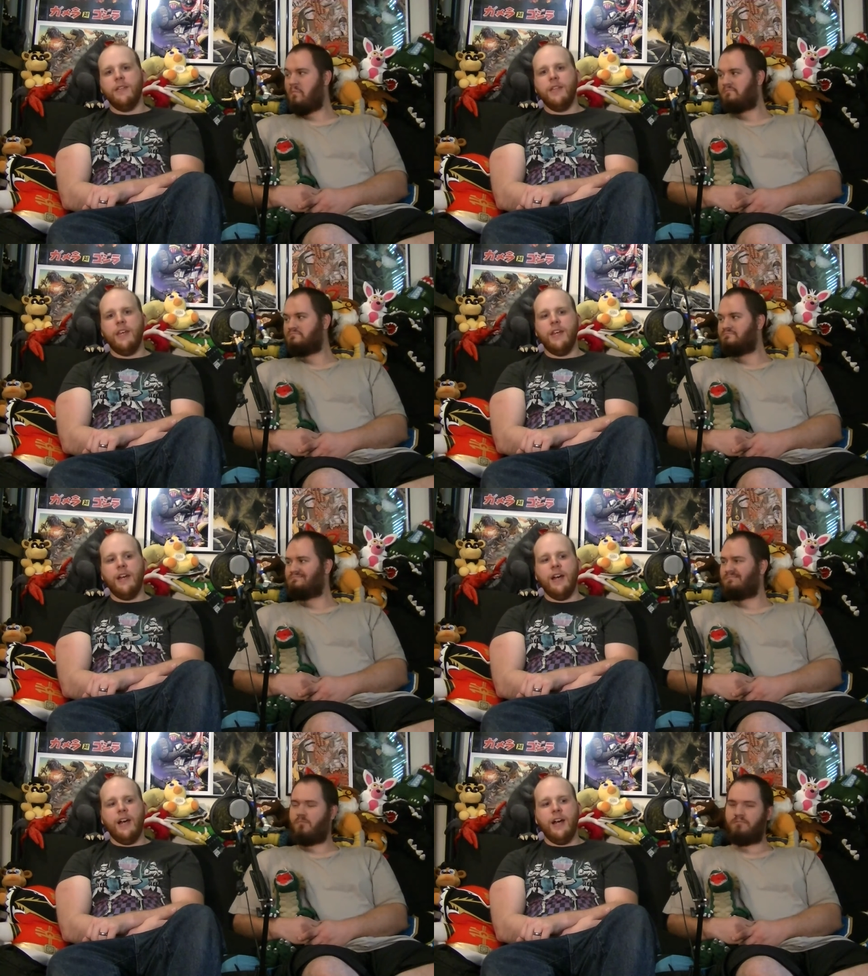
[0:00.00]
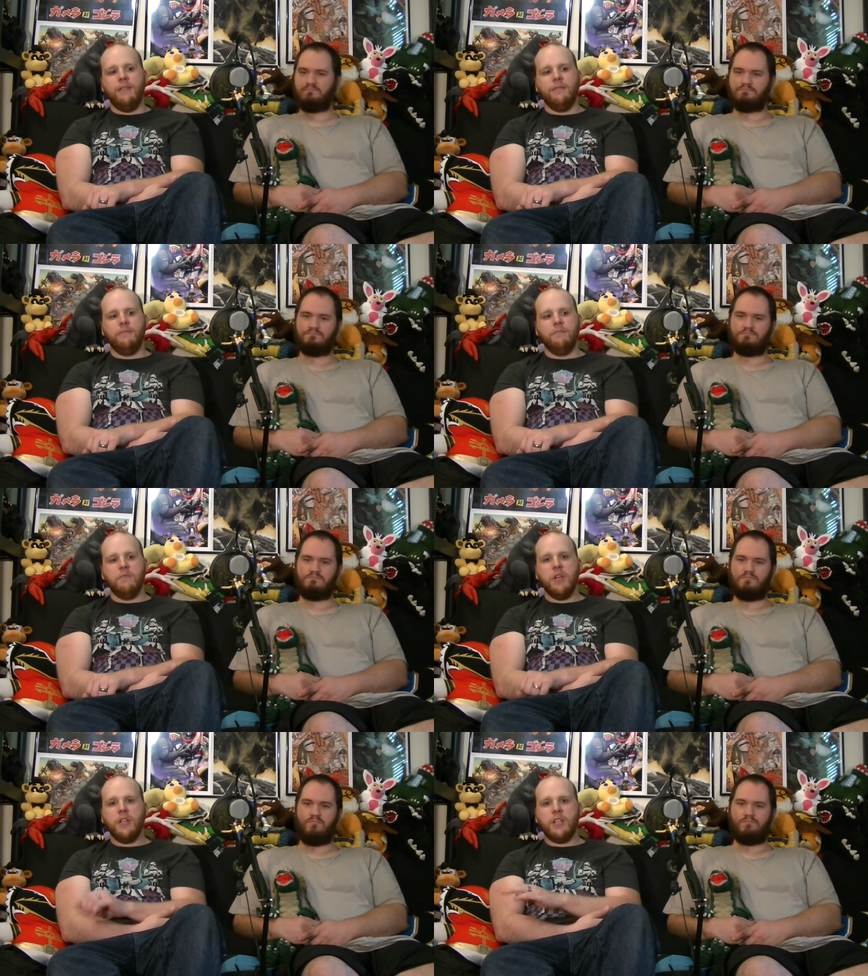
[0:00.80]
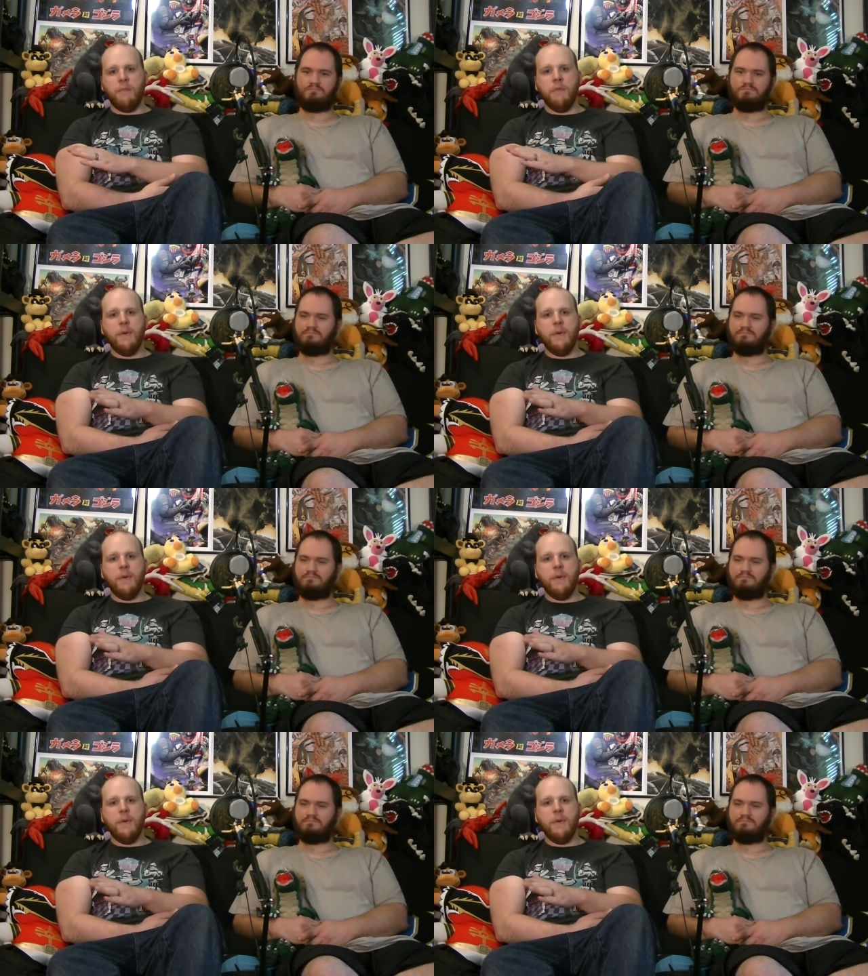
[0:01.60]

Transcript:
Speaker 1: They, coming